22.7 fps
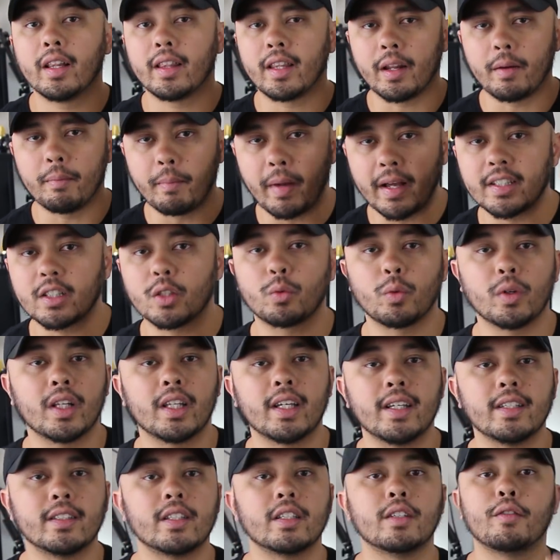that makes it
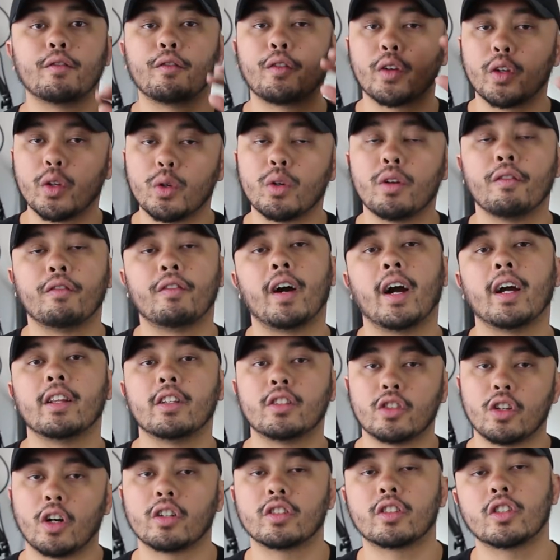really easy for you to
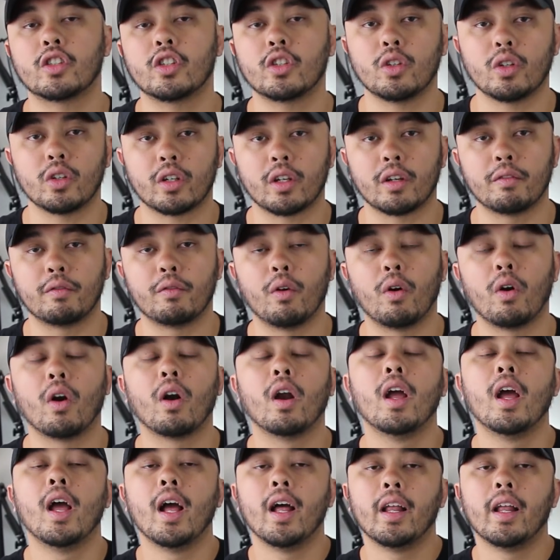find songs that you're looking for.